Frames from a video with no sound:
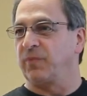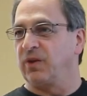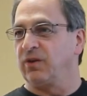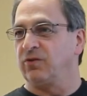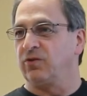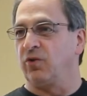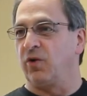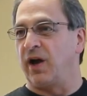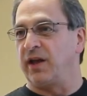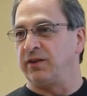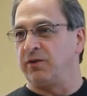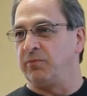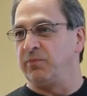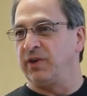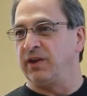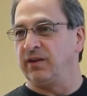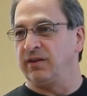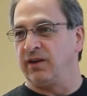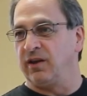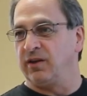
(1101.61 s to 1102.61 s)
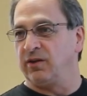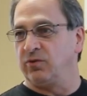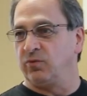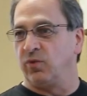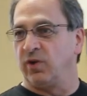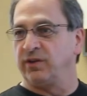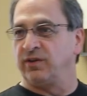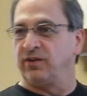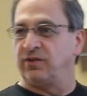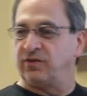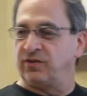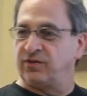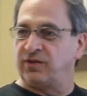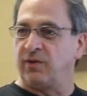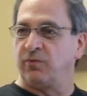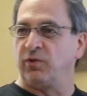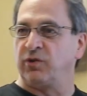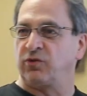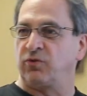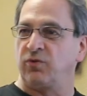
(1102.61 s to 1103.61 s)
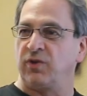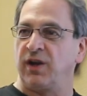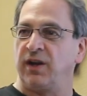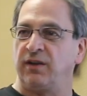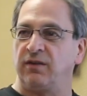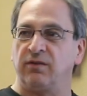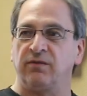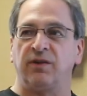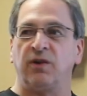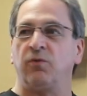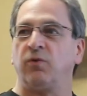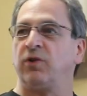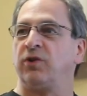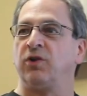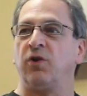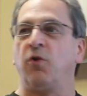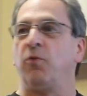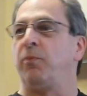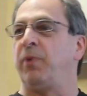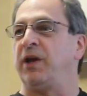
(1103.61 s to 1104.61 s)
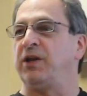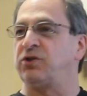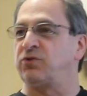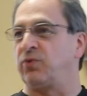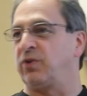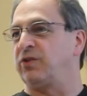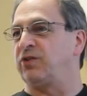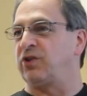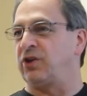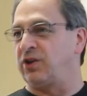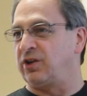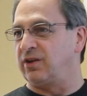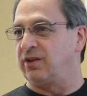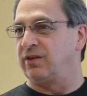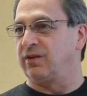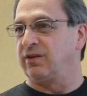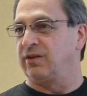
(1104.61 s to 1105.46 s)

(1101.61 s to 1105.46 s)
So at when the system was created, there were no page switching.